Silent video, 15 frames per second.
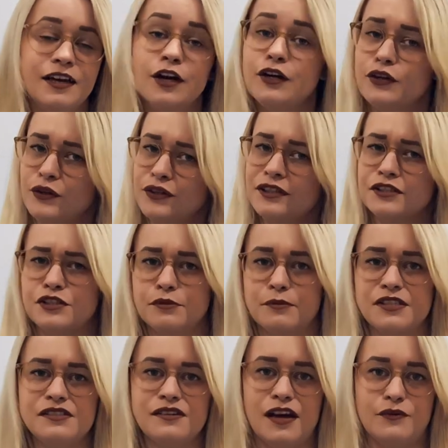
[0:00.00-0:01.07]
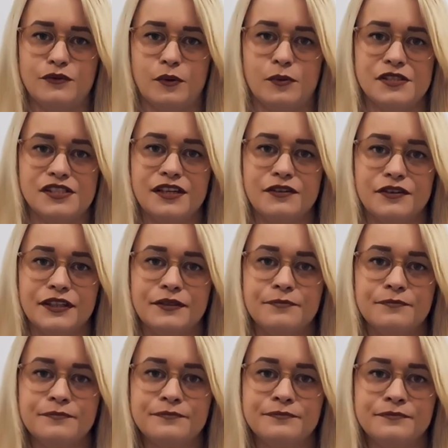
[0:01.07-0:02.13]
according to Mostafa Waziri.
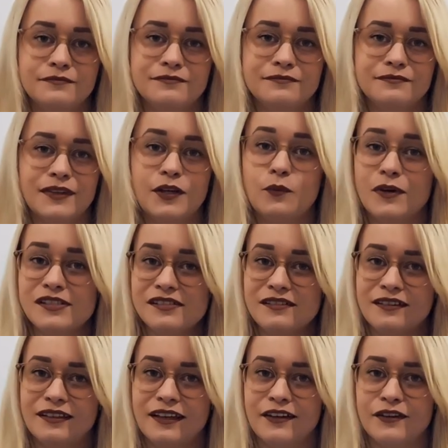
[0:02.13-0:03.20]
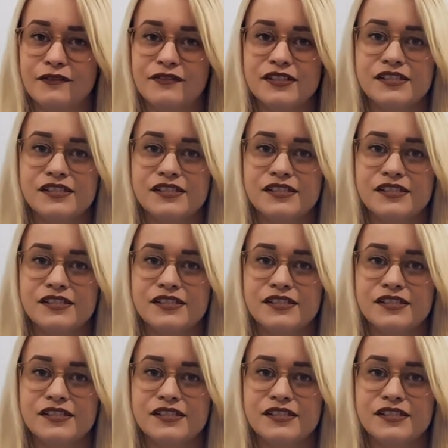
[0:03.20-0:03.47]
It wasn't clear if the